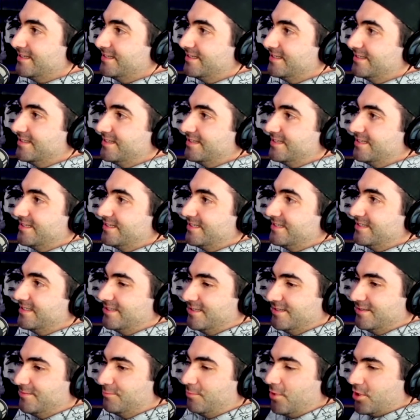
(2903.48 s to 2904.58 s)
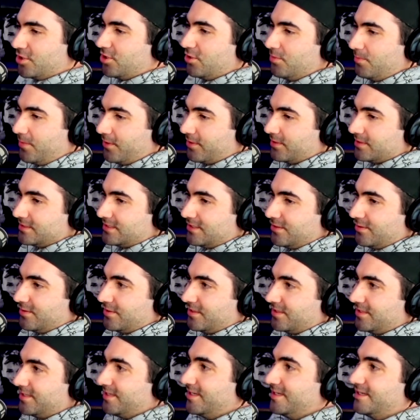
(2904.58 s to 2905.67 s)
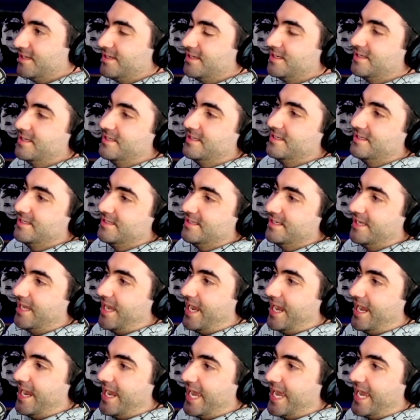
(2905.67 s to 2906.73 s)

Yeah, we thought something. Here we go. Oh, this is going to be exciting now.